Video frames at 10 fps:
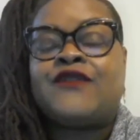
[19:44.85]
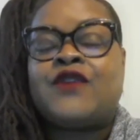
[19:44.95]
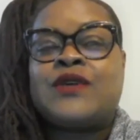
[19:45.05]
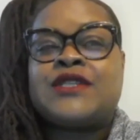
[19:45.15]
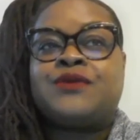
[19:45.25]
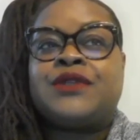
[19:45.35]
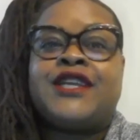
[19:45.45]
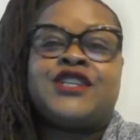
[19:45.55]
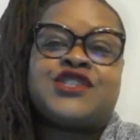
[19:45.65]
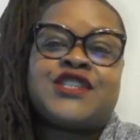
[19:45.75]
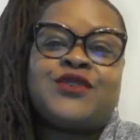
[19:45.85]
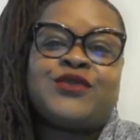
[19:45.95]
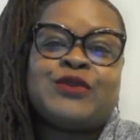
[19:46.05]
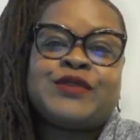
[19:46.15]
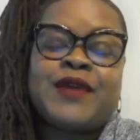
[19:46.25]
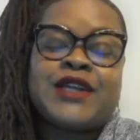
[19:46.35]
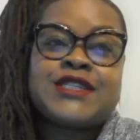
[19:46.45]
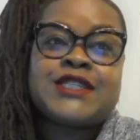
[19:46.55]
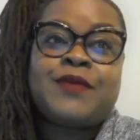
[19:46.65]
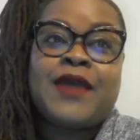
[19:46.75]
It was a really interesting group to
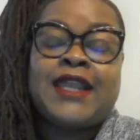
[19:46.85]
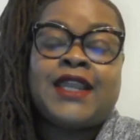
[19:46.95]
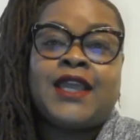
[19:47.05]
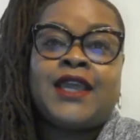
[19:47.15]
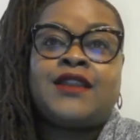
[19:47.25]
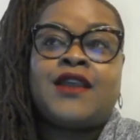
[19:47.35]
participate in